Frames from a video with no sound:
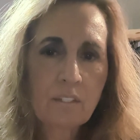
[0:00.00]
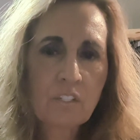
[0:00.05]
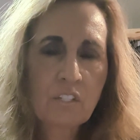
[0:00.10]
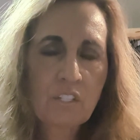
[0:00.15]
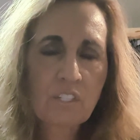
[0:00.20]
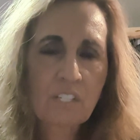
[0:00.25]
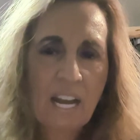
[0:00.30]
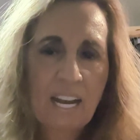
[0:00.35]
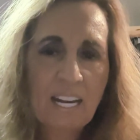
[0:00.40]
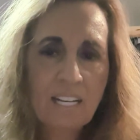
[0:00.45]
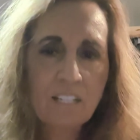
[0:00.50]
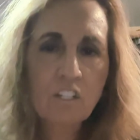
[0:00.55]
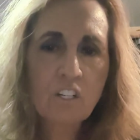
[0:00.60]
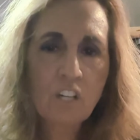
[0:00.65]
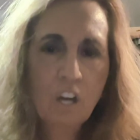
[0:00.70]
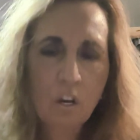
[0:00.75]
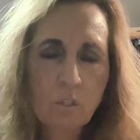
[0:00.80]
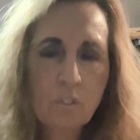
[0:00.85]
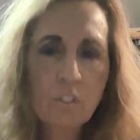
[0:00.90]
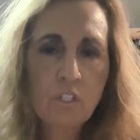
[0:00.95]
Satan
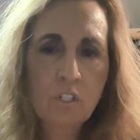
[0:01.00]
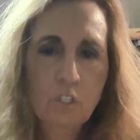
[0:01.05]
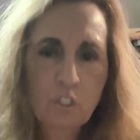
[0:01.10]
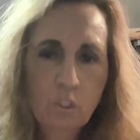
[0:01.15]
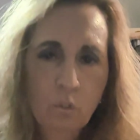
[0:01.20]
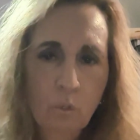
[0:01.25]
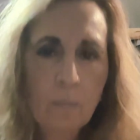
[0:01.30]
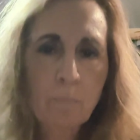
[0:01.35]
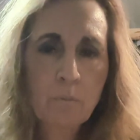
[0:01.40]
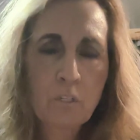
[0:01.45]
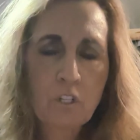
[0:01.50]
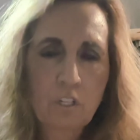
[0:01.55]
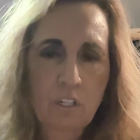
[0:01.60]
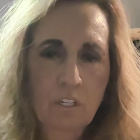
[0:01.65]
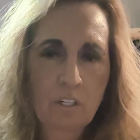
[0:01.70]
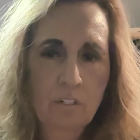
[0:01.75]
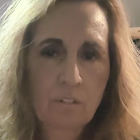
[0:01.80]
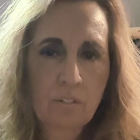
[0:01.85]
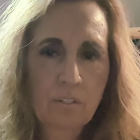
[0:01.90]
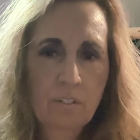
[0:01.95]
knows the
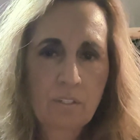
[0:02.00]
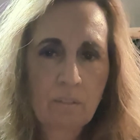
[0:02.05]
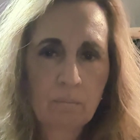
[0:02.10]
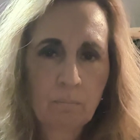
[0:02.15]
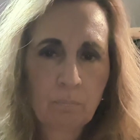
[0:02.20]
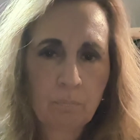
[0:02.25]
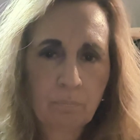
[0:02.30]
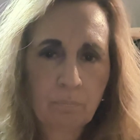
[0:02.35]
scriptures.